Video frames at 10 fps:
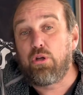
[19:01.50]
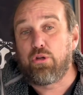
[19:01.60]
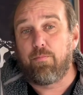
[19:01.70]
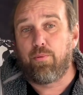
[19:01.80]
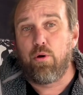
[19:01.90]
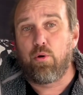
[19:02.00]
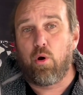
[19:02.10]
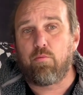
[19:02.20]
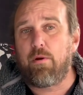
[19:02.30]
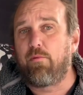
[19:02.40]
ship
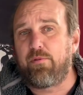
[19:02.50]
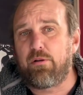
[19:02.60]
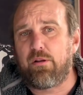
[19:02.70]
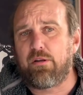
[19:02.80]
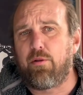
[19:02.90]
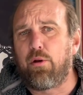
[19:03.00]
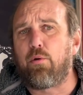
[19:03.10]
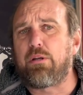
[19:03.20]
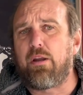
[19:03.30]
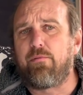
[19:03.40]
Brewdog, we reviewed this on the
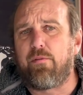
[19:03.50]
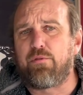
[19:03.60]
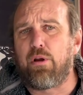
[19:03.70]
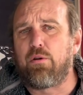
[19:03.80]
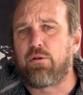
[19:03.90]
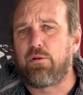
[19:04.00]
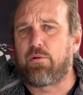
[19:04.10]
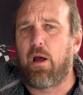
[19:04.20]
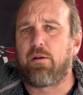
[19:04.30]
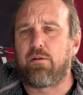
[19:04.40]
nineteenth of June to,
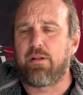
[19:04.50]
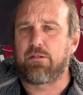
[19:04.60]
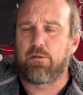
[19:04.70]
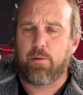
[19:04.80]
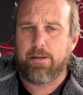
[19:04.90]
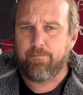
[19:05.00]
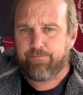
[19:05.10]
uh, two thousand three.